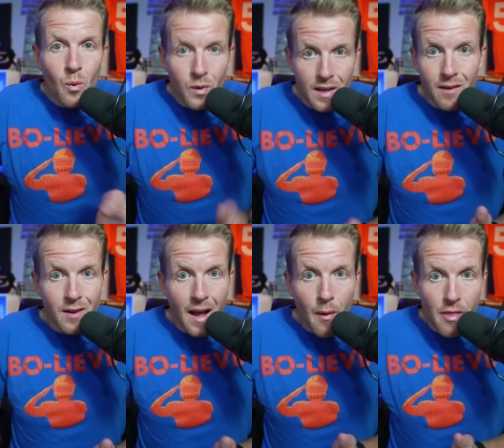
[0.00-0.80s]
Without
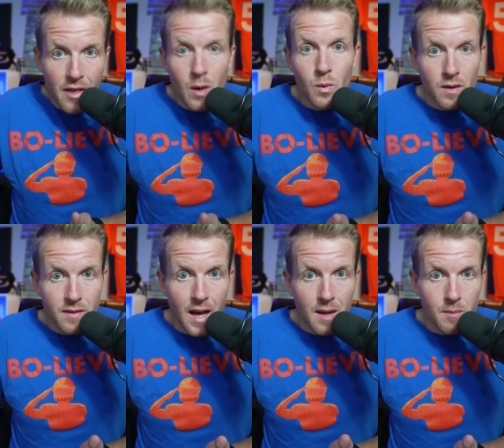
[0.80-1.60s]
a doubt, they would
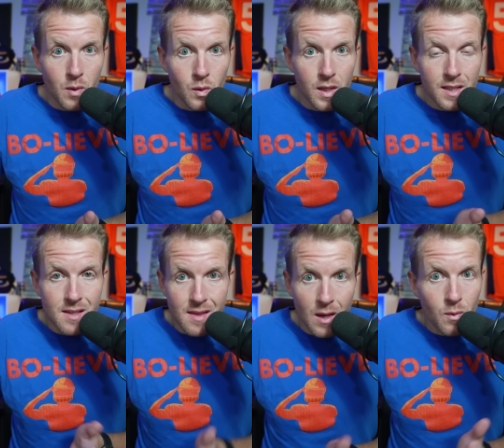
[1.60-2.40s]
have gotten Bo Nix,
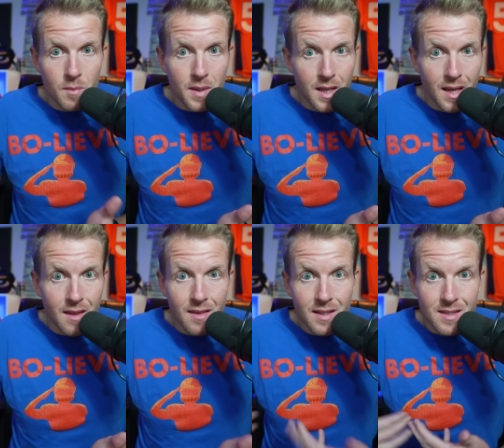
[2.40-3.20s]
and they would be
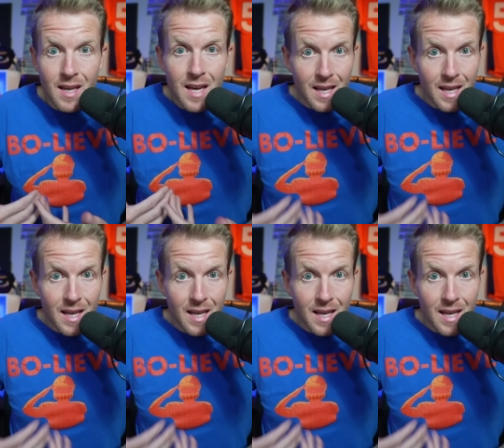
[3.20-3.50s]
in this